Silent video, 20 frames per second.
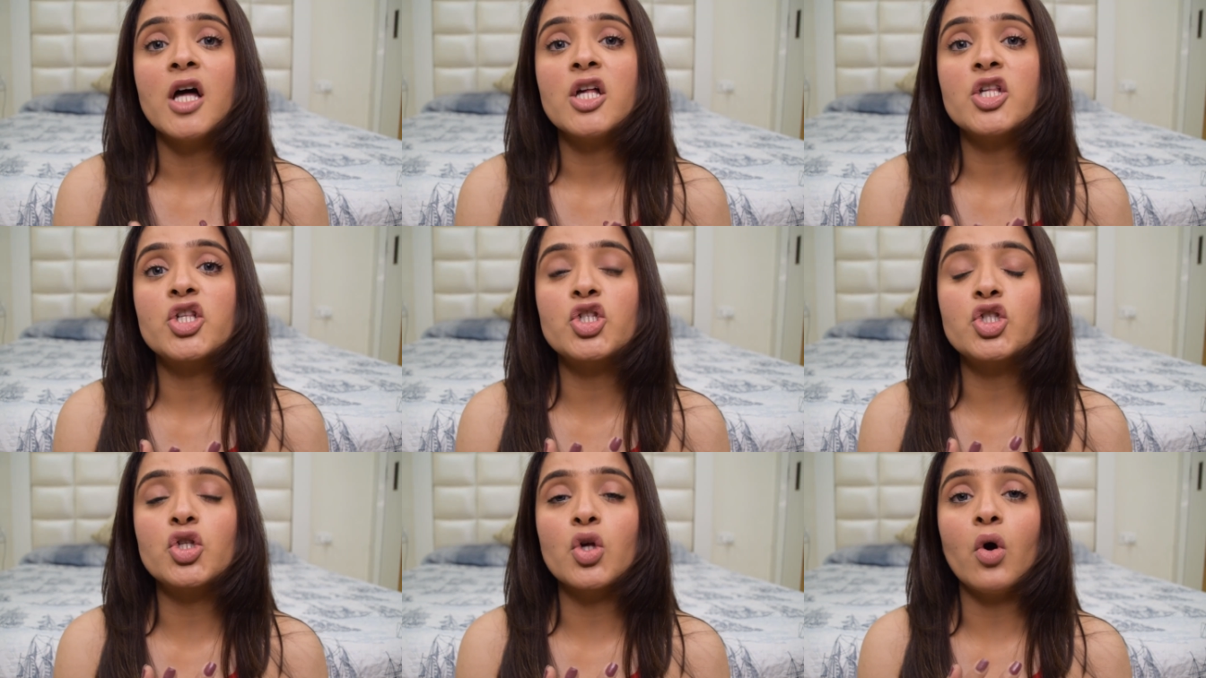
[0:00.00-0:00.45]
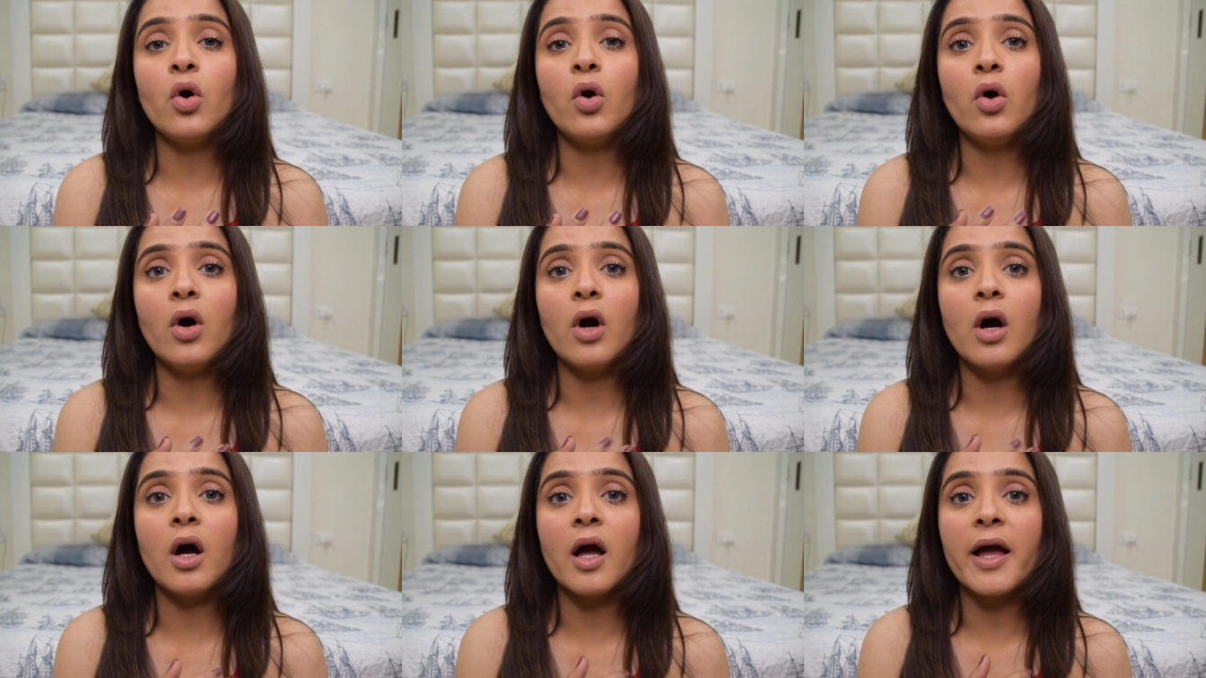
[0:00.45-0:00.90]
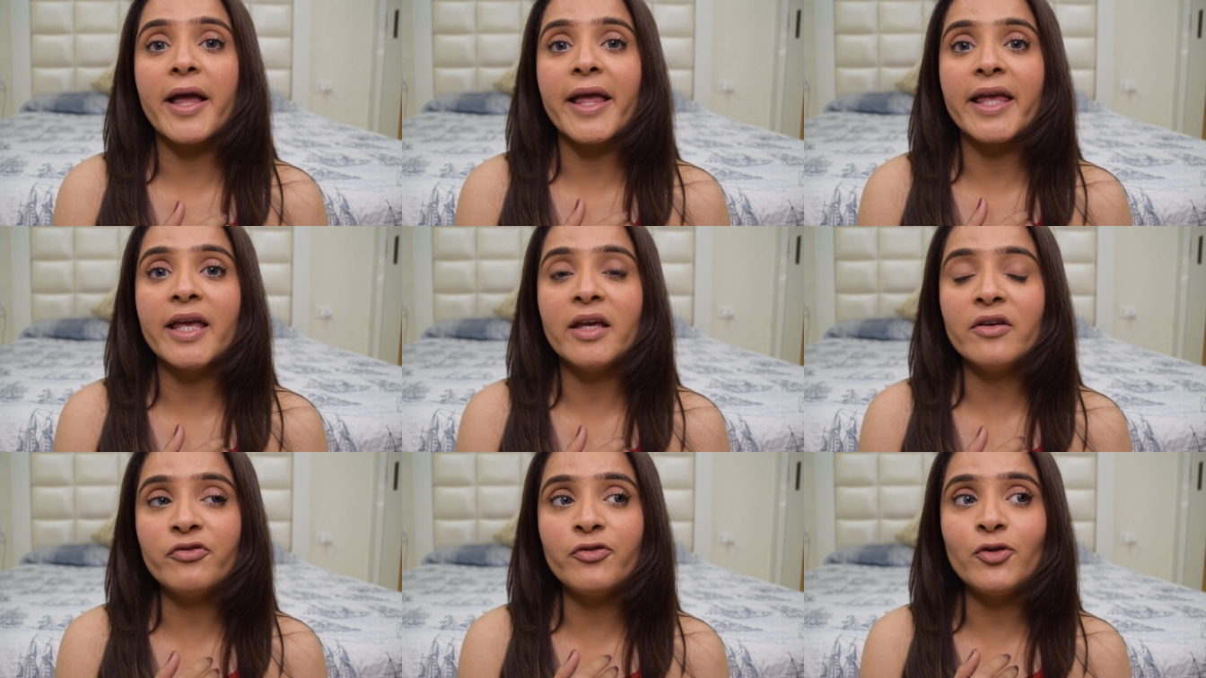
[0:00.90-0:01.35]
So
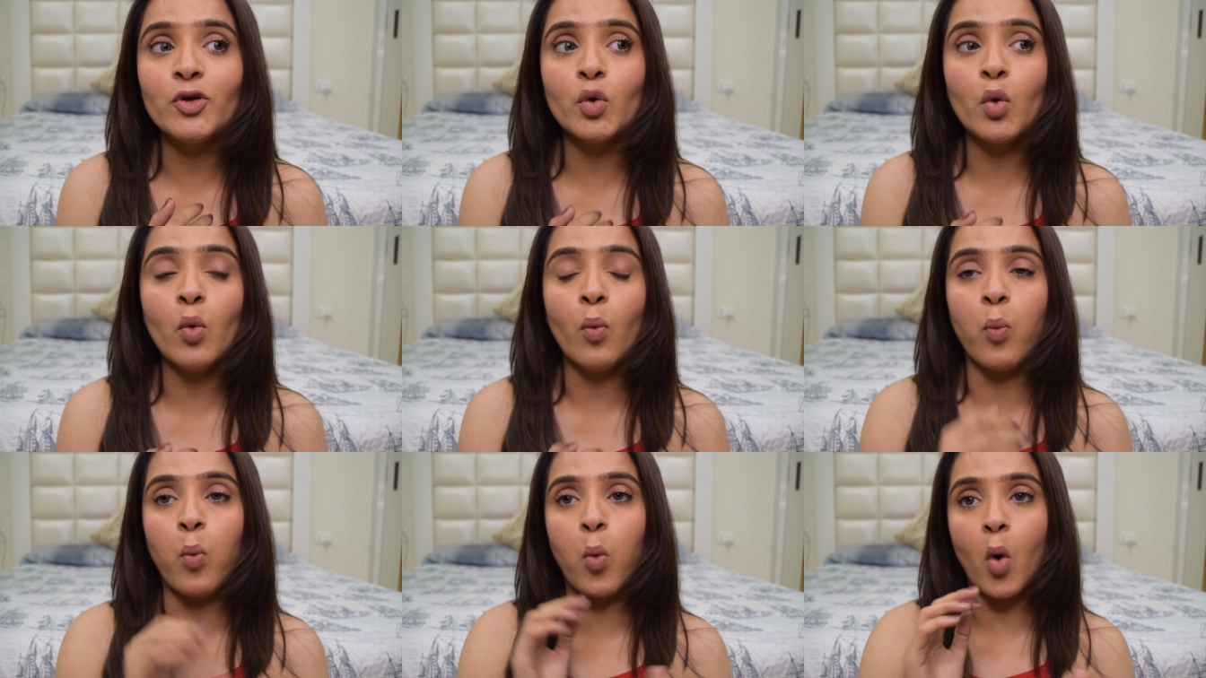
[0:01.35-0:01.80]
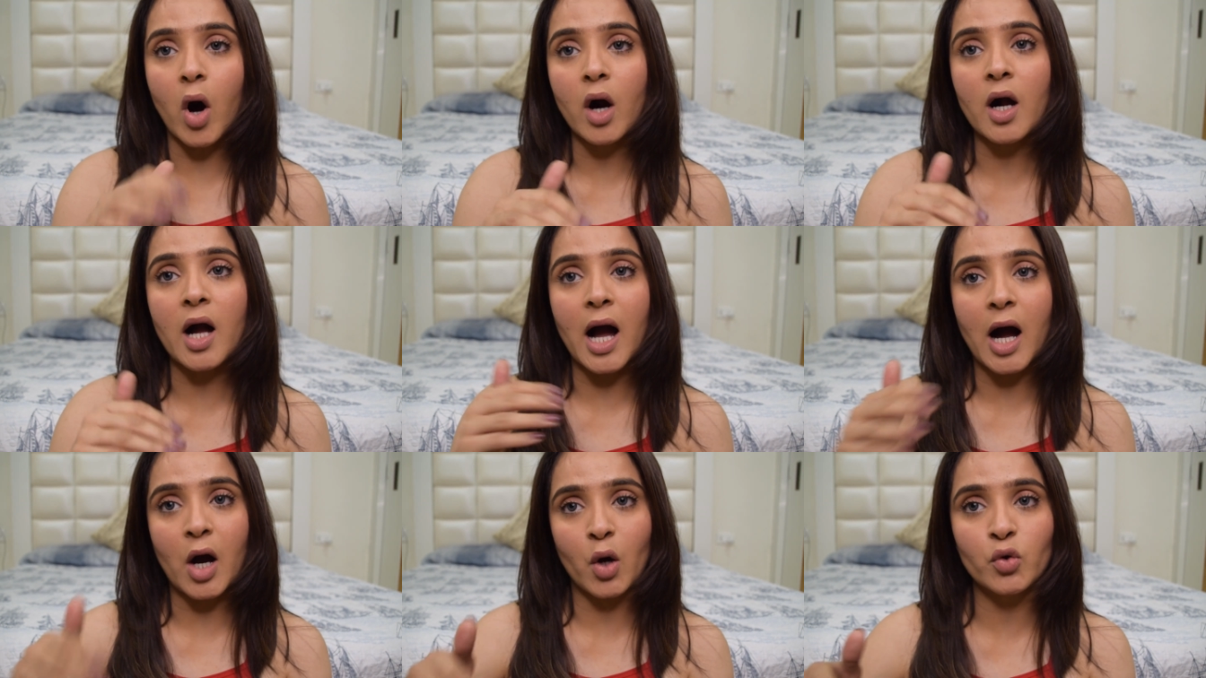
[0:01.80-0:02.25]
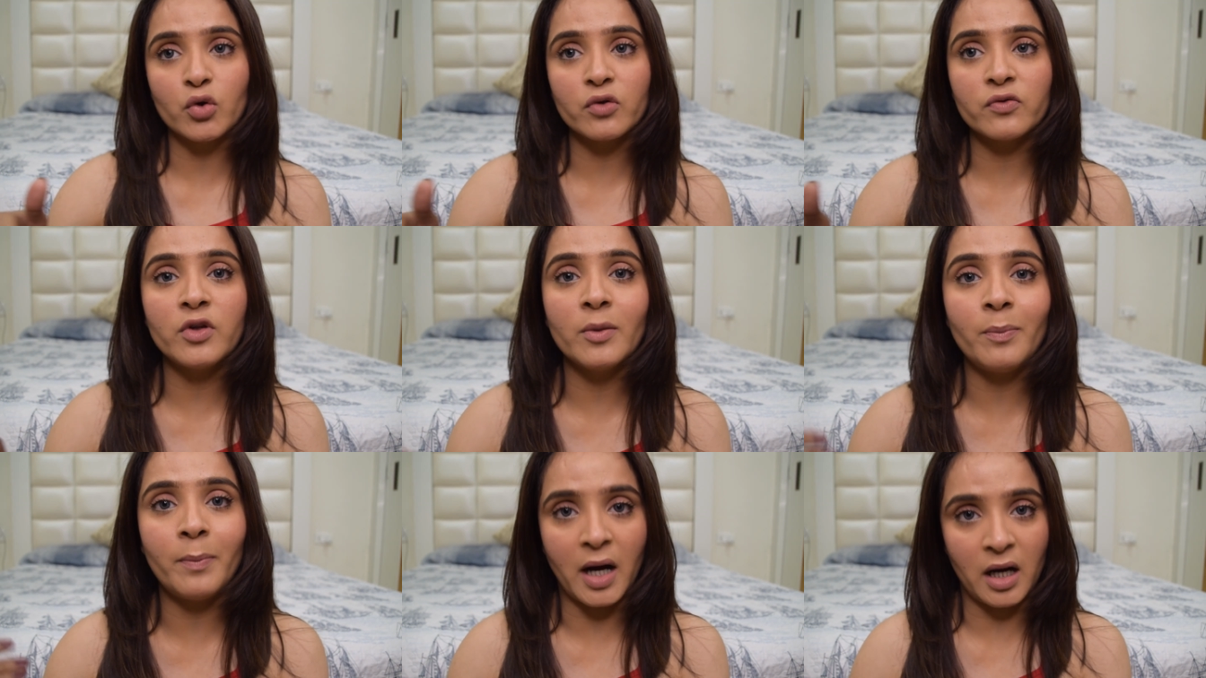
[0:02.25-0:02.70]
if you walk out of
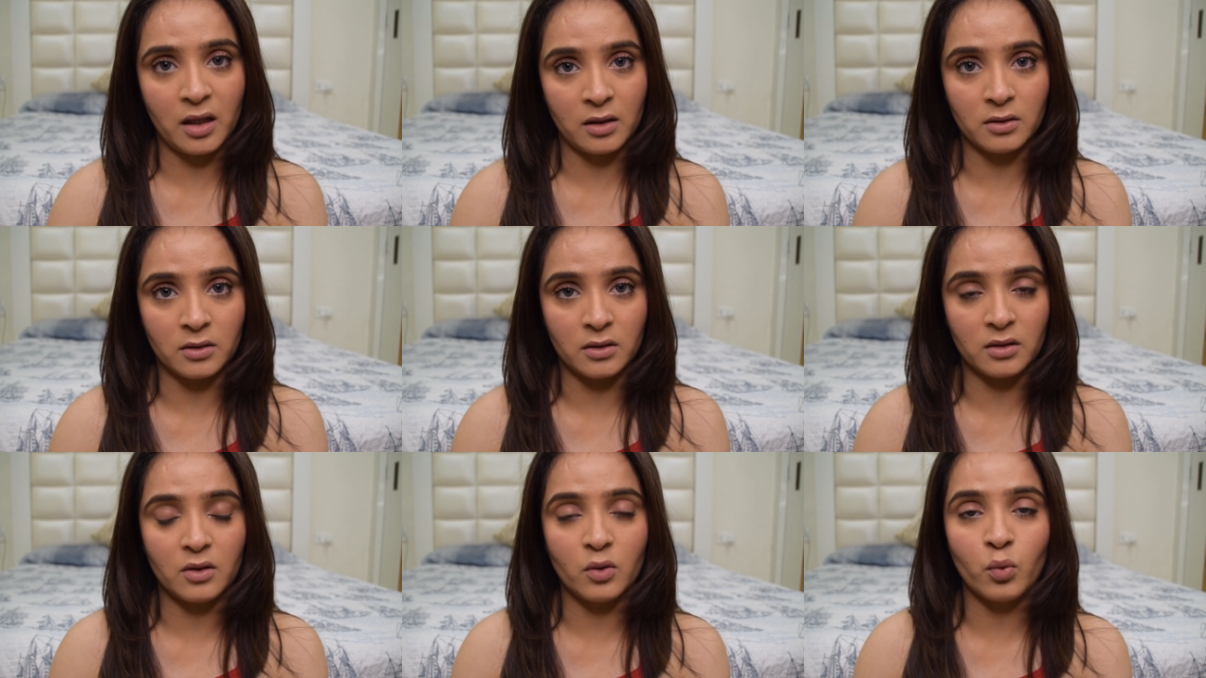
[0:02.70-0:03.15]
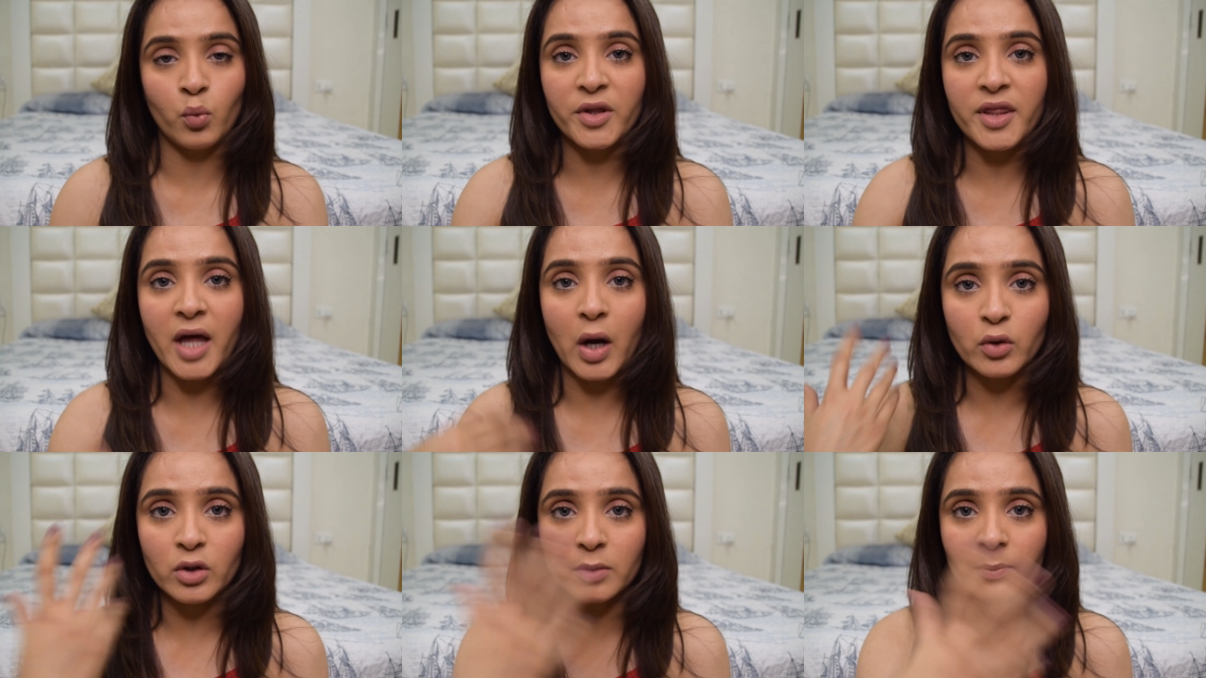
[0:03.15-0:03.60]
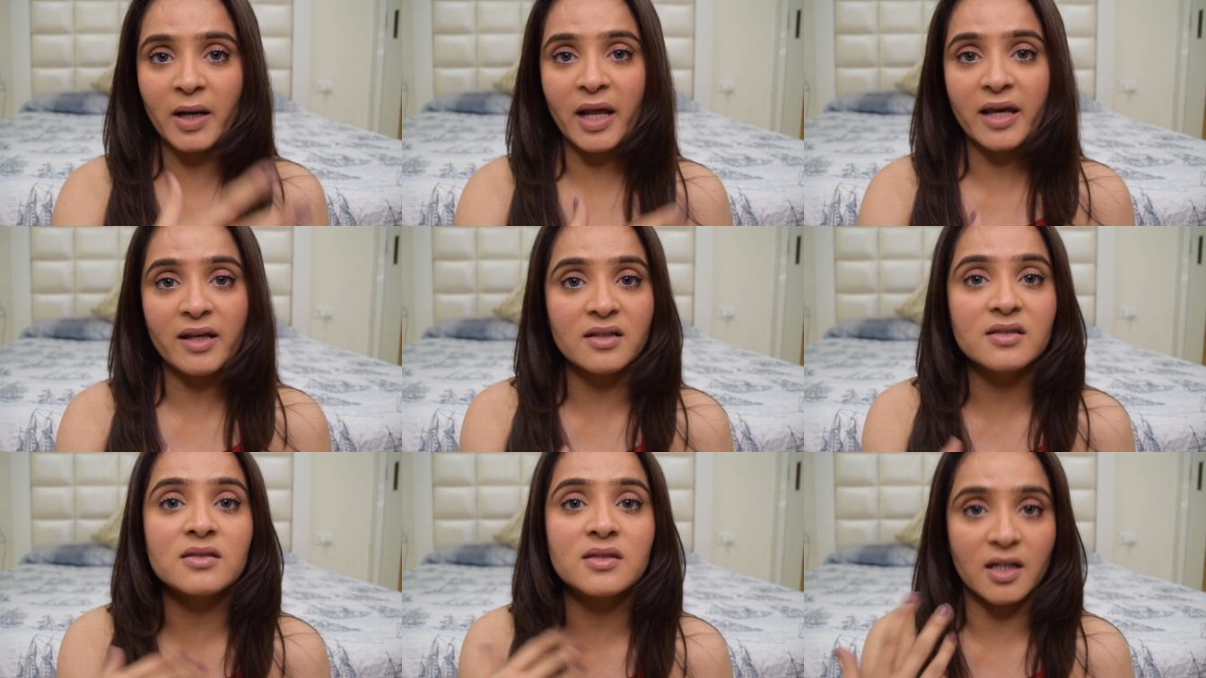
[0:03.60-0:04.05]
the parlor without
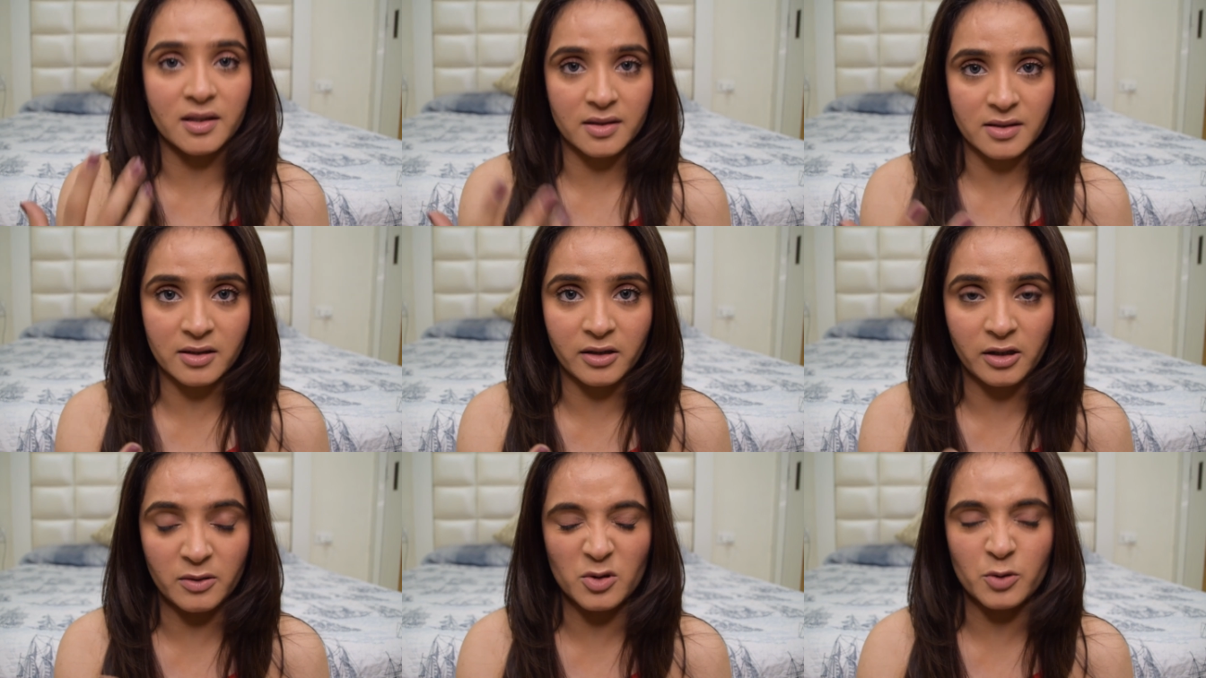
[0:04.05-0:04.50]
applying a sunscreen,